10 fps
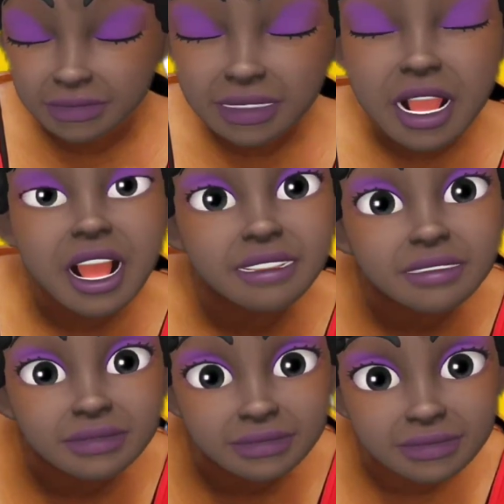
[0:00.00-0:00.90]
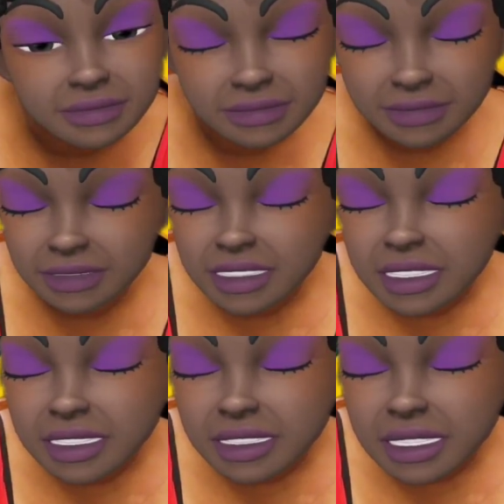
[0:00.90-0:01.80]
However,
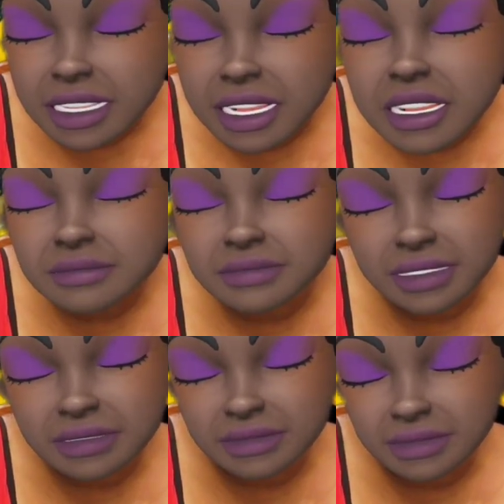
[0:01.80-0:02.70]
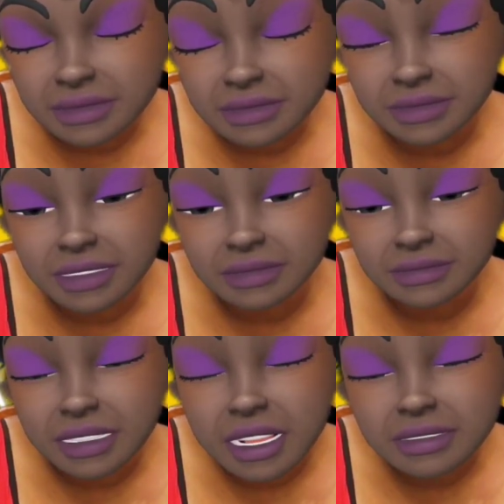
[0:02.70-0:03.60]
at present, the term
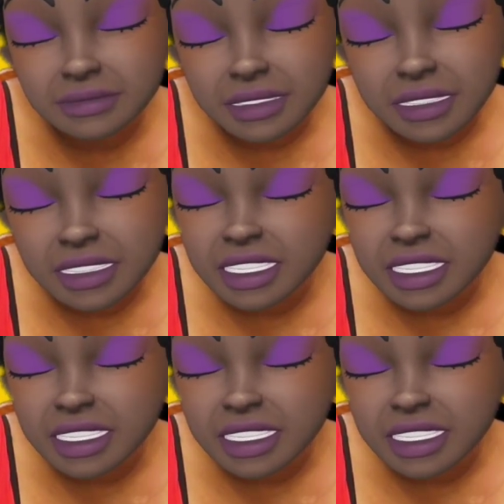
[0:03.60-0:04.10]
baby